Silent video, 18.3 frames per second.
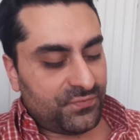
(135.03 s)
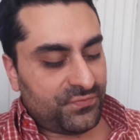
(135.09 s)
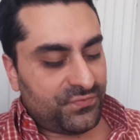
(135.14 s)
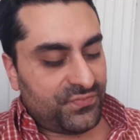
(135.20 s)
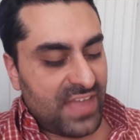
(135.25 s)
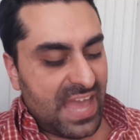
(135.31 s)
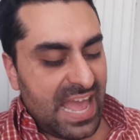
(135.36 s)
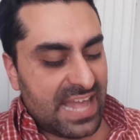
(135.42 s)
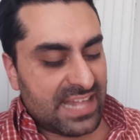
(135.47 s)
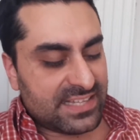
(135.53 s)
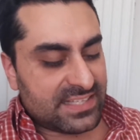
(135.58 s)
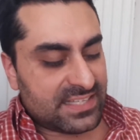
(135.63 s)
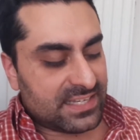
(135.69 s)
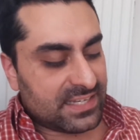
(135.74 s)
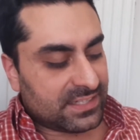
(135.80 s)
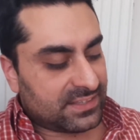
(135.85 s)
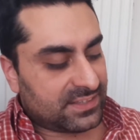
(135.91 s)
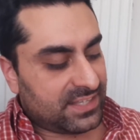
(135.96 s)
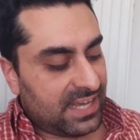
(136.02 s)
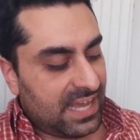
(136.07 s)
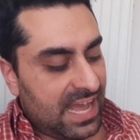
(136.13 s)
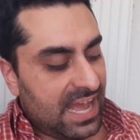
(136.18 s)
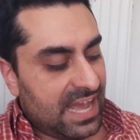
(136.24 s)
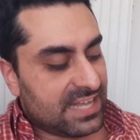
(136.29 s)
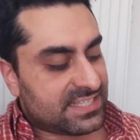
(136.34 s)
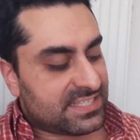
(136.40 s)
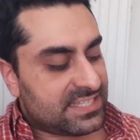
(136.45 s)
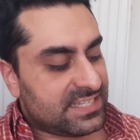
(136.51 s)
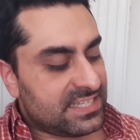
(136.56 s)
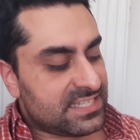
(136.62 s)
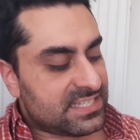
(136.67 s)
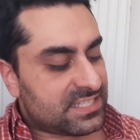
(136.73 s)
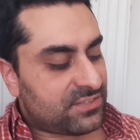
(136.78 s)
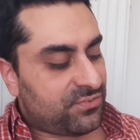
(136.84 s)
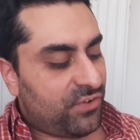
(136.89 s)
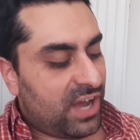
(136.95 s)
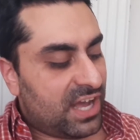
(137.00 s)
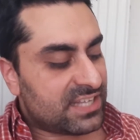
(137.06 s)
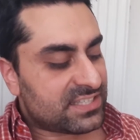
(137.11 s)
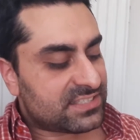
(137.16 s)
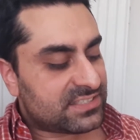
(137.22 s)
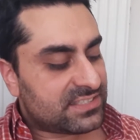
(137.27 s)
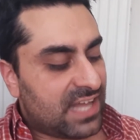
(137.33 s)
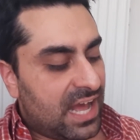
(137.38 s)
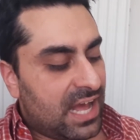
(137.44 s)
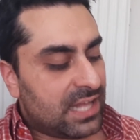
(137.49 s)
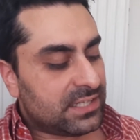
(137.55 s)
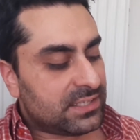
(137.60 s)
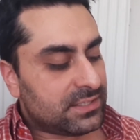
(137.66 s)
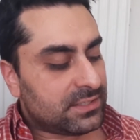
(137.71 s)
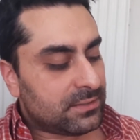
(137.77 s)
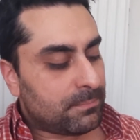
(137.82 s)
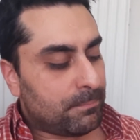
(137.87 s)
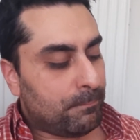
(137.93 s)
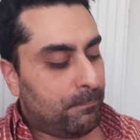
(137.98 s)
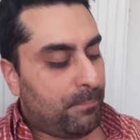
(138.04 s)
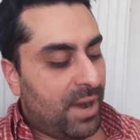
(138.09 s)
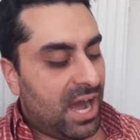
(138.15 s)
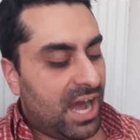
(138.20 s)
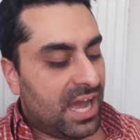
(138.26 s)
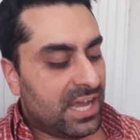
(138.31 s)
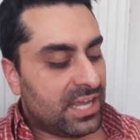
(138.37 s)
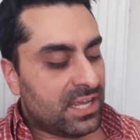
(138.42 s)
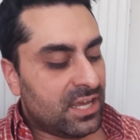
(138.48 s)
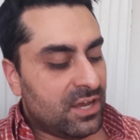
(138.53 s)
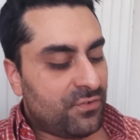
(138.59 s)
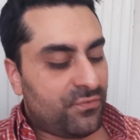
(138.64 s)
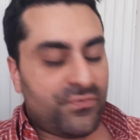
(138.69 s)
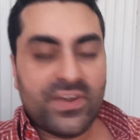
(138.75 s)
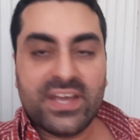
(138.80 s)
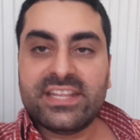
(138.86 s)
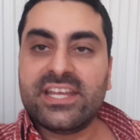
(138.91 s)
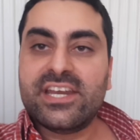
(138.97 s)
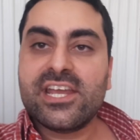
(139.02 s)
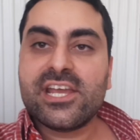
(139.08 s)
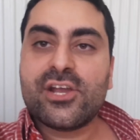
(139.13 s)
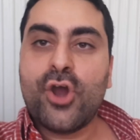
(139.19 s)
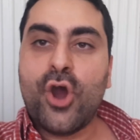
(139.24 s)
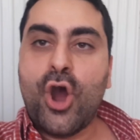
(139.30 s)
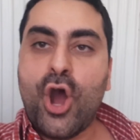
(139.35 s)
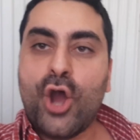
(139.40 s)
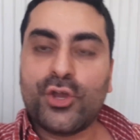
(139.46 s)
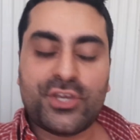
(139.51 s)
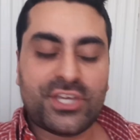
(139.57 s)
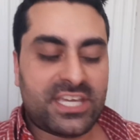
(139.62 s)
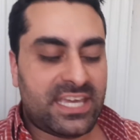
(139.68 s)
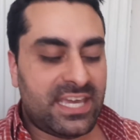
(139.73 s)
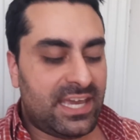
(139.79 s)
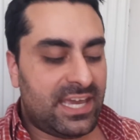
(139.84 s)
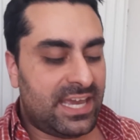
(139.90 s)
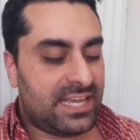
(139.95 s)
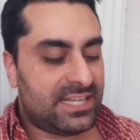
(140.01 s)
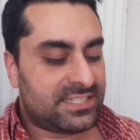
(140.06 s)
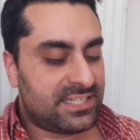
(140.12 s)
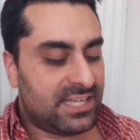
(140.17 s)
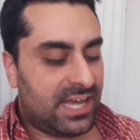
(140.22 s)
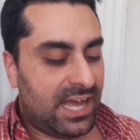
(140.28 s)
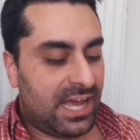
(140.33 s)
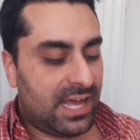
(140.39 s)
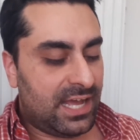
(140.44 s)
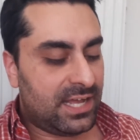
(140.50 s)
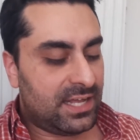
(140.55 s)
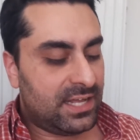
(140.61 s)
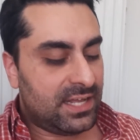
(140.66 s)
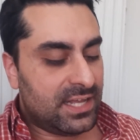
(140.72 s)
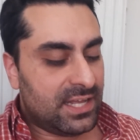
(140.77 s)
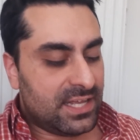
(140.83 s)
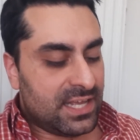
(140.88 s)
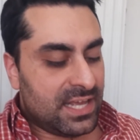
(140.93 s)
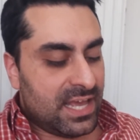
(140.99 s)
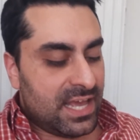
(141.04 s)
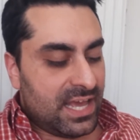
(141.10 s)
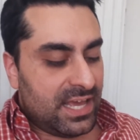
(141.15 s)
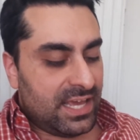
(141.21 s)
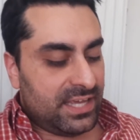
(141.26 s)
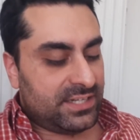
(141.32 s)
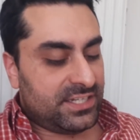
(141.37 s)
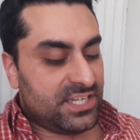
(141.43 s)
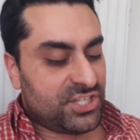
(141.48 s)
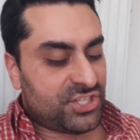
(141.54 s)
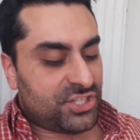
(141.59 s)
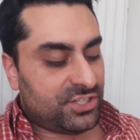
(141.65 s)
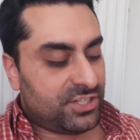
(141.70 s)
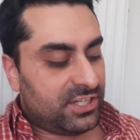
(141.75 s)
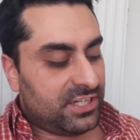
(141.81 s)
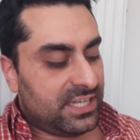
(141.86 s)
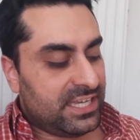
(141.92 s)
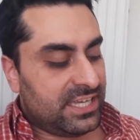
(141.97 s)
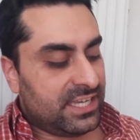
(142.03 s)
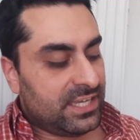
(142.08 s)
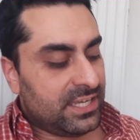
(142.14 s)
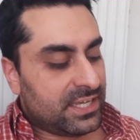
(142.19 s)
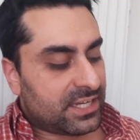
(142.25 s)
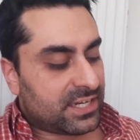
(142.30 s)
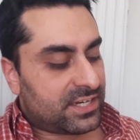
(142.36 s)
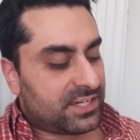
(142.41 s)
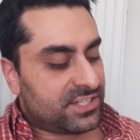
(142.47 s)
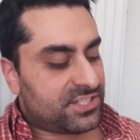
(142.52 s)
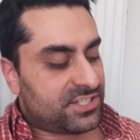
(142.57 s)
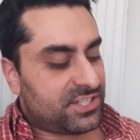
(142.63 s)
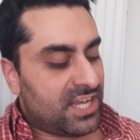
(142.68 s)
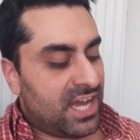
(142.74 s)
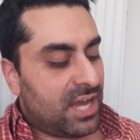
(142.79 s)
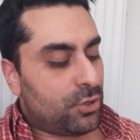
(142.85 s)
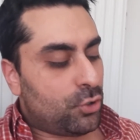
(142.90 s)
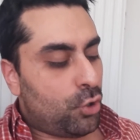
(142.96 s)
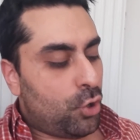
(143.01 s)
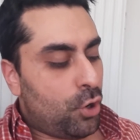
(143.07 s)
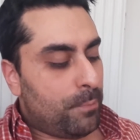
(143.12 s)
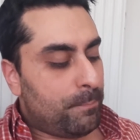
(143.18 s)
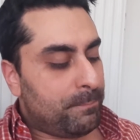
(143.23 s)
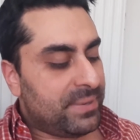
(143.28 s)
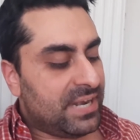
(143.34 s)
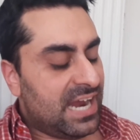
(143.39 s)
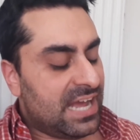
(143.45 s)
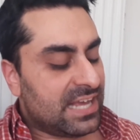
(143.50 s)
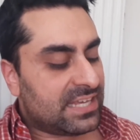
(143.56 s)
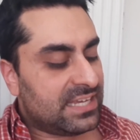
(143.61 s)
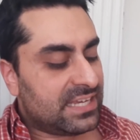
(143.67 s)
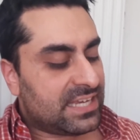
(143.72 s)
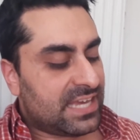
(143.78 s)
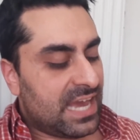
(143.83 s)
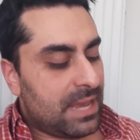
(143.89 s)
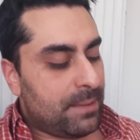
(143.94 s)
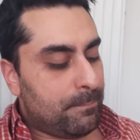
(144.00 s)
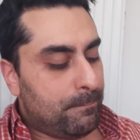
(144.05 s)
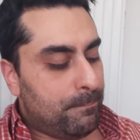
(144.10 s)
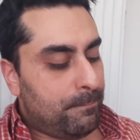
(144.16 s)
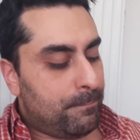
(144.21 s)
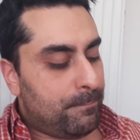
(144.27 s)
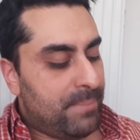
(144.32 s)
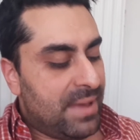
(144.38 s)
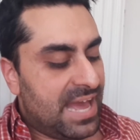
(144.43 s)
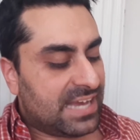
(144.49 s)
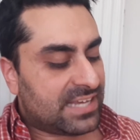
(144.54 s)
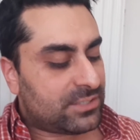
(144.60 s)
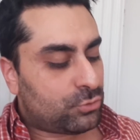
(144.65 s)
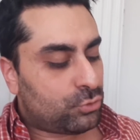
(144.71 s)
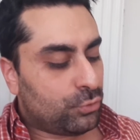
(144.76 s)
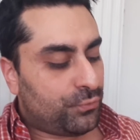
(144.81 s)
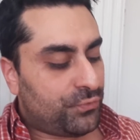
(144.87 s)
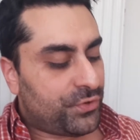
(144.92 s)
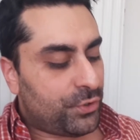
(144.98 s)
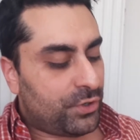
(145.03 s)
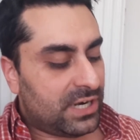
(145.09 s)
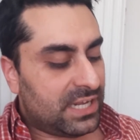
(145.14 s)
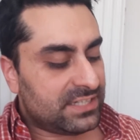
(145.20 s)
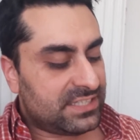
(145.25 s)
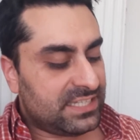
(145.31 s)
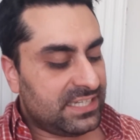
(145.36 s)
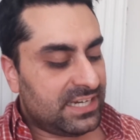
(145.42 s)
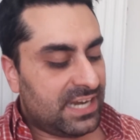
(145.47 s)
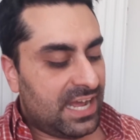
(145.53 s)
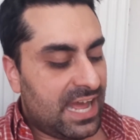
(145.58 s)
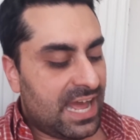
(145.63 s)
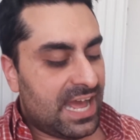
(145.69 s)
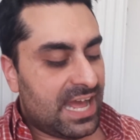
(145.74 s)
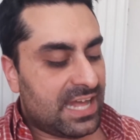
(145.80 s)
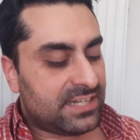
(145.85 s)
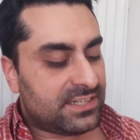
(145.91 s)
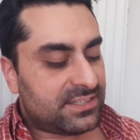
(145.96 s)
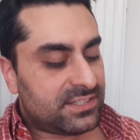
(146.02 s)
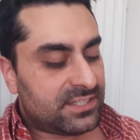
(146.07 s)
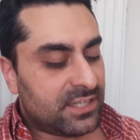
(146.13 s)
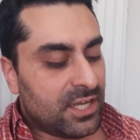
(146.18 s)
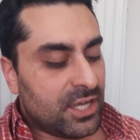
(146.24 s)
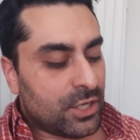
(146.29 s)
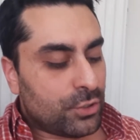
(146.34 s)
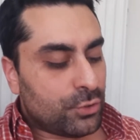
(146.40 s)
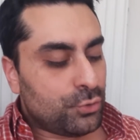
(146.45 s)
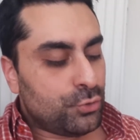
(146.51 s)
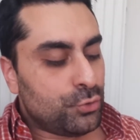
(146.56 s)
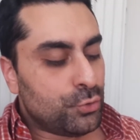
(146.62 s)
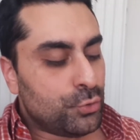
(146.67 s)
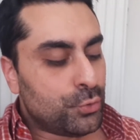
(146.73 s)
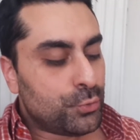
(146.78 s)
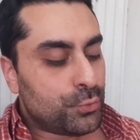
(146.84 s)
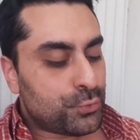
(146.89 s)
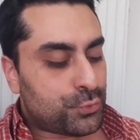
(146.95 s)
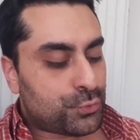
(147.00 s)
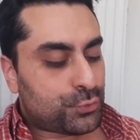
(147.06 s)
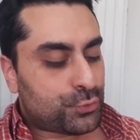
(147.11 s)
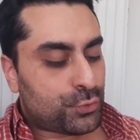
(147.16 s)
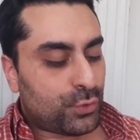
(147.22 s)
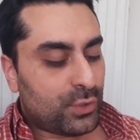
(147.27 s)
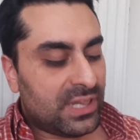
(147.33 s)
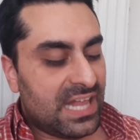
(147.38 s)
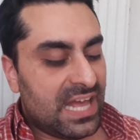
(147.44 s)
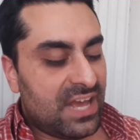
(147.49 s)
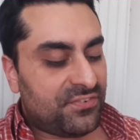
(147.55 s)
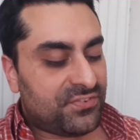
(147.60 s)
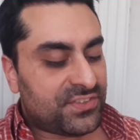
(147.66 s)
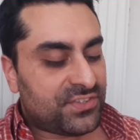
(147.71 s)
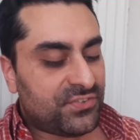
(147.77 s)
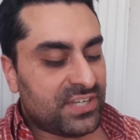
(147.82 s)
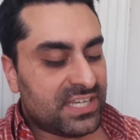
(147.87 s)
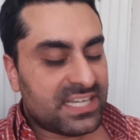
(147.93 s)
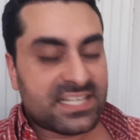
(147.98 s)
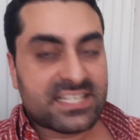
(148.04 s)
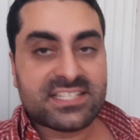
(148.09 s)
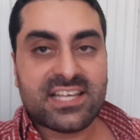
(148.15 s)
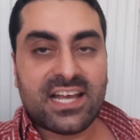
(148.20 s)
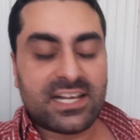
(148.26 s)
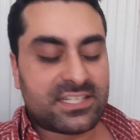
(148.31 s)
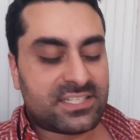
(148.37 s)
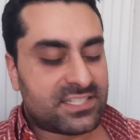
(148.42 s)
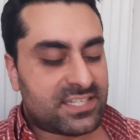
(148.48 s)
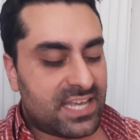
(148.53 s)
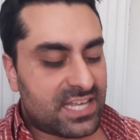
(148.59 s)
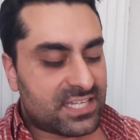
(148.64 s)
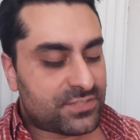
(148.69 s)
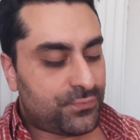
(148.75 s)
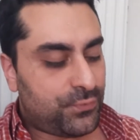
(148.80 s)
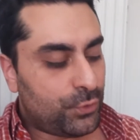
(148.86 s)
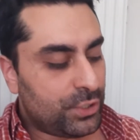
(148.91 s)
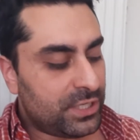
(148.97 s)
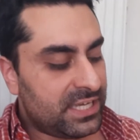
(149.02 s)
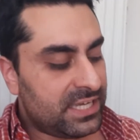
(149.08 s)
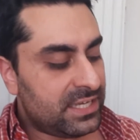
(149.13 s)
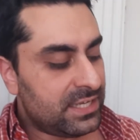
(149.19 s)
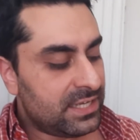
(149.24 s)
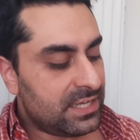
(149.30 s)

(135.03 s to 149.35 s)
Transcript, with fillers: That the assist was done by Federico Chiesa. Additionally, Cristiano Biraghi came back to Fiorentina and used left wing successfully